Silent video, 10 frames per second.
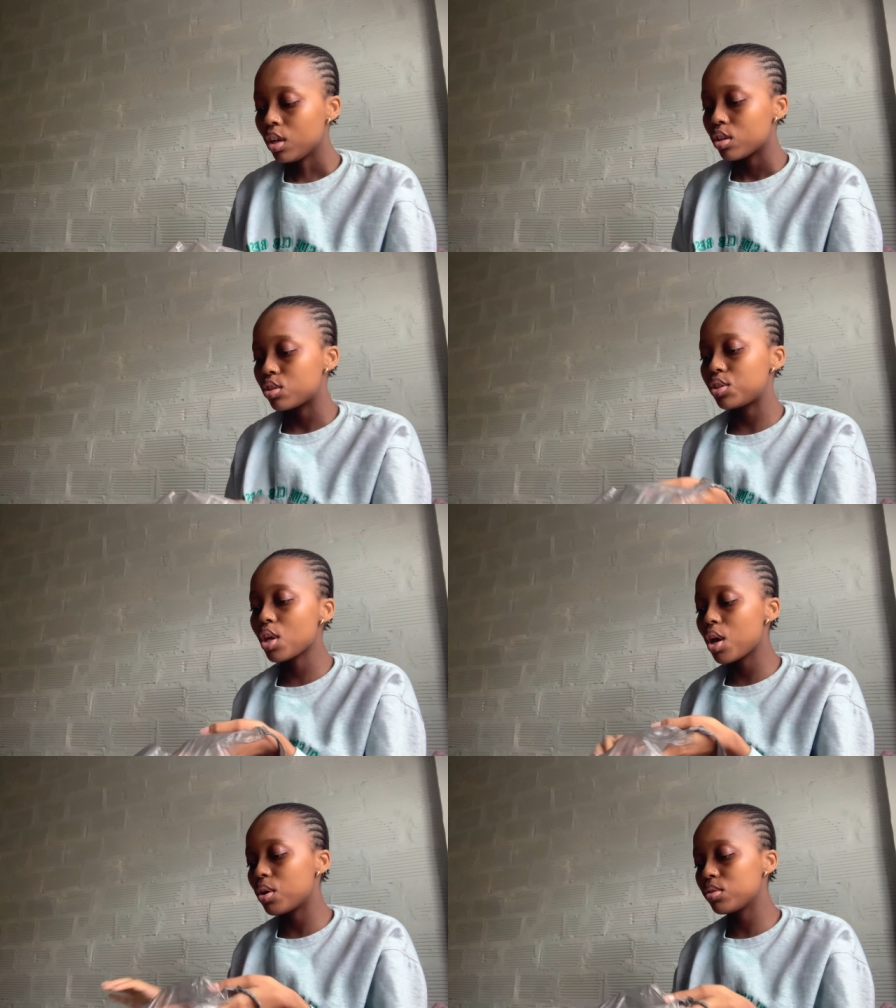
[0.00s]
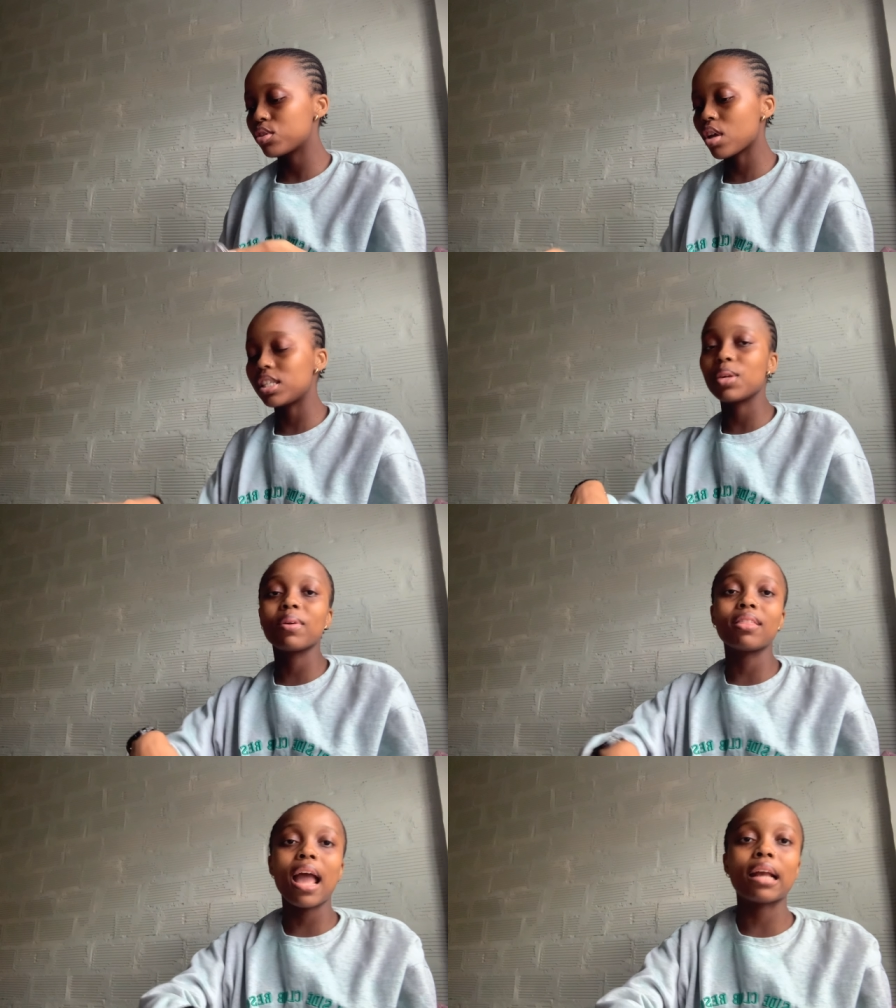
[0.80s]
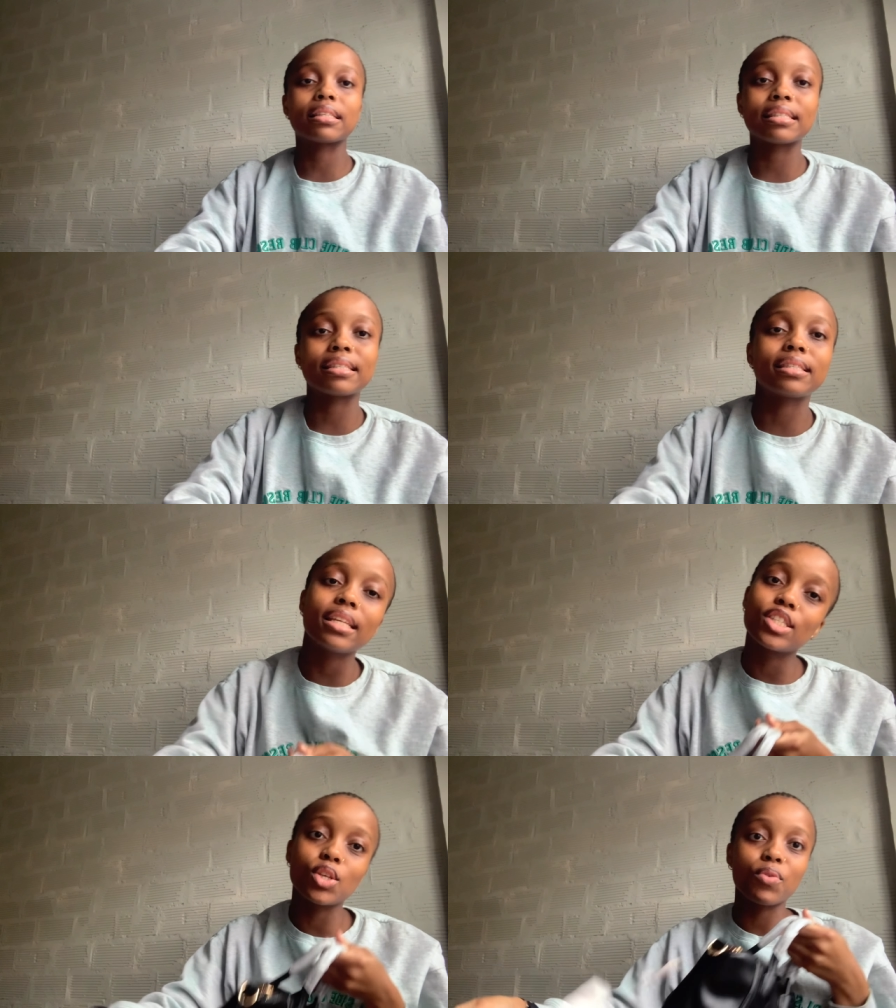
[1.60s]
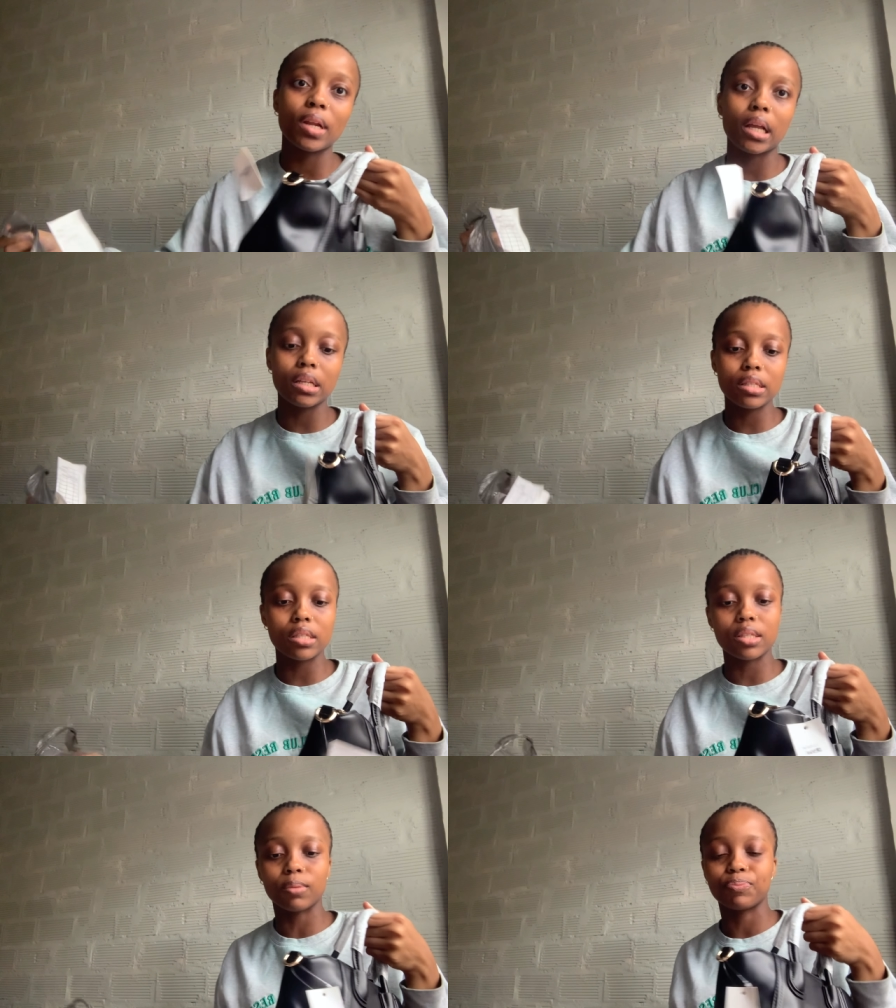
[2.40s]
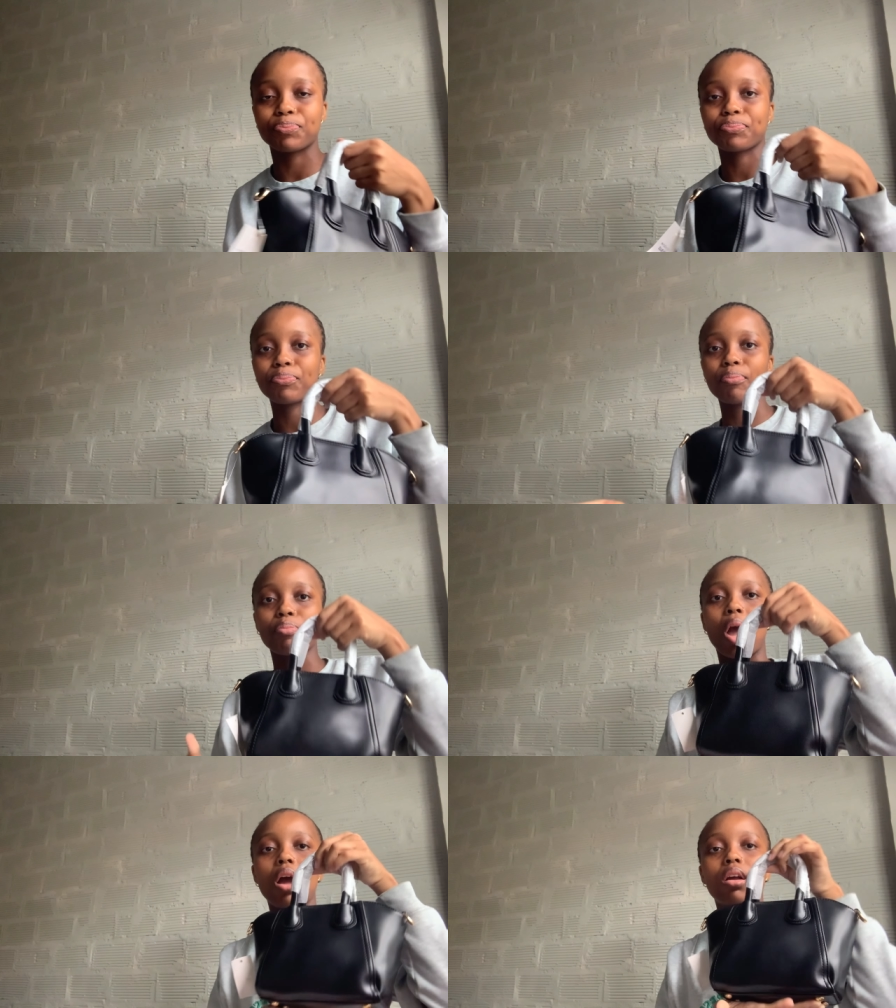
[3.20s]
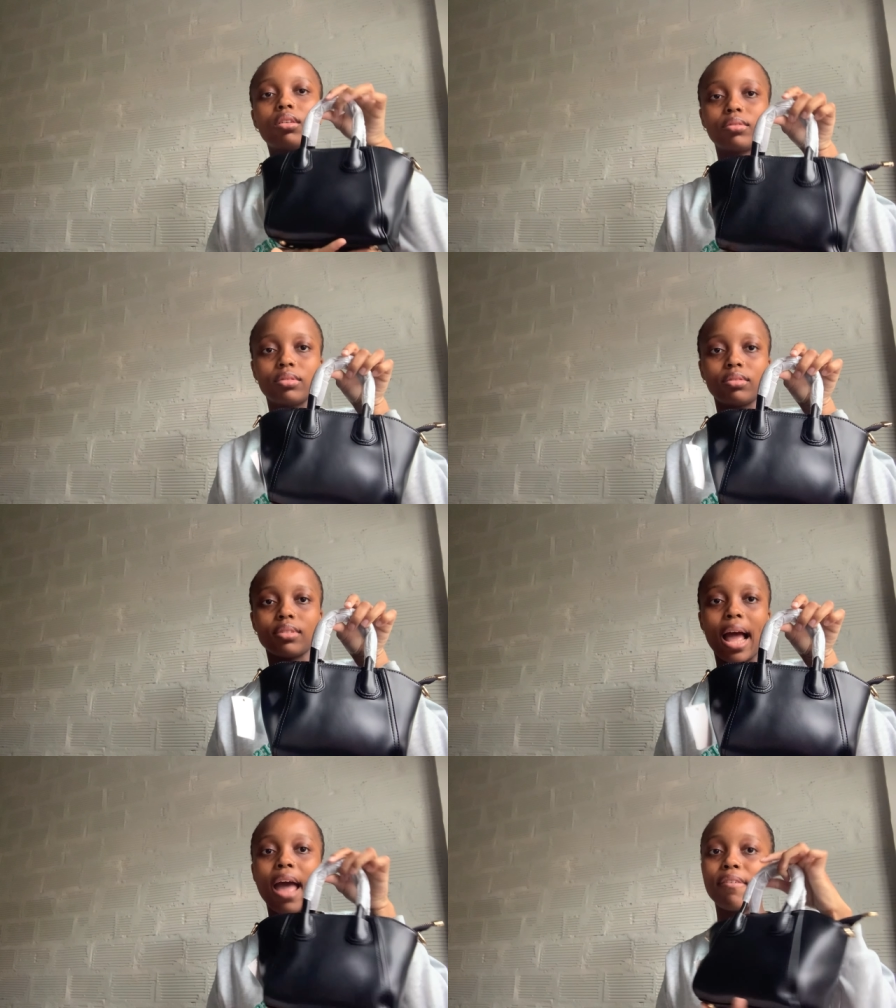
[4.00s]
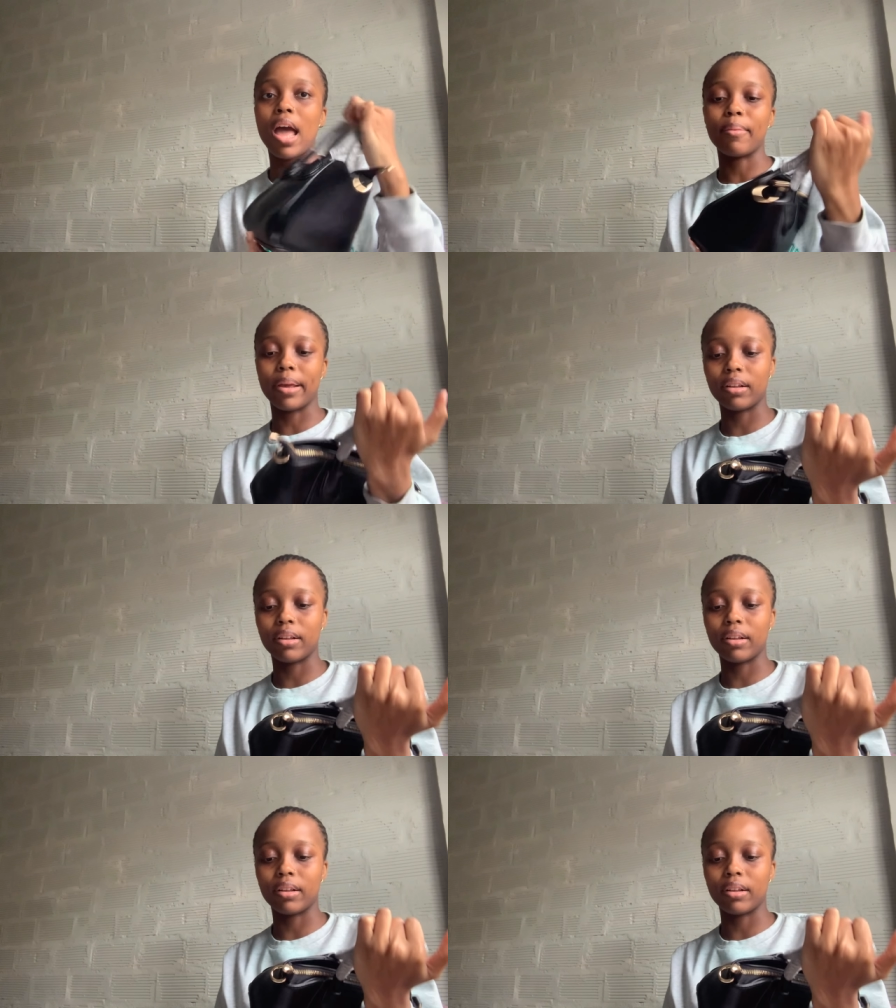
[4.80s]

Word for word: So starting with accessories, I have